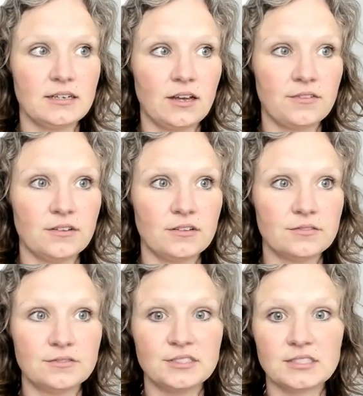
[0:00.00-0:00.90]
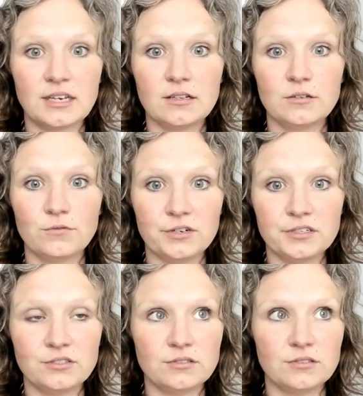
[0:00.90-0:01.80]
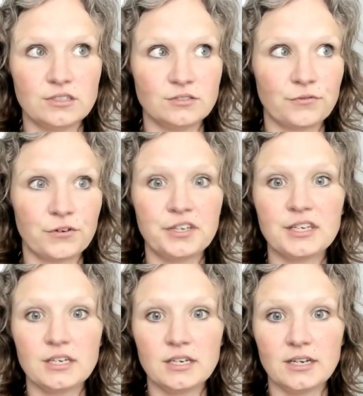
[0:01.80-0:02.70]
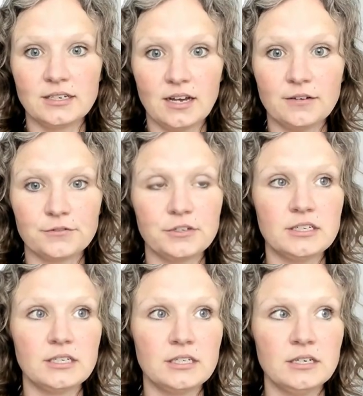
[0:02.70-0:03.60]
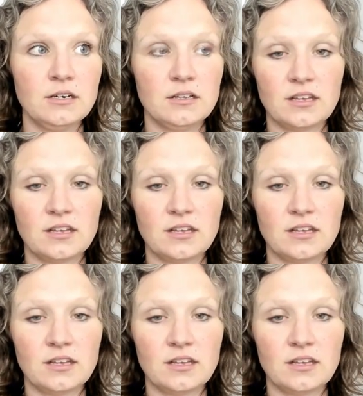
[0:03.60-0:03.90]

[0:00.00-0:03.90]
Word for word: it, on the, the scale of what is freaky and not freaky.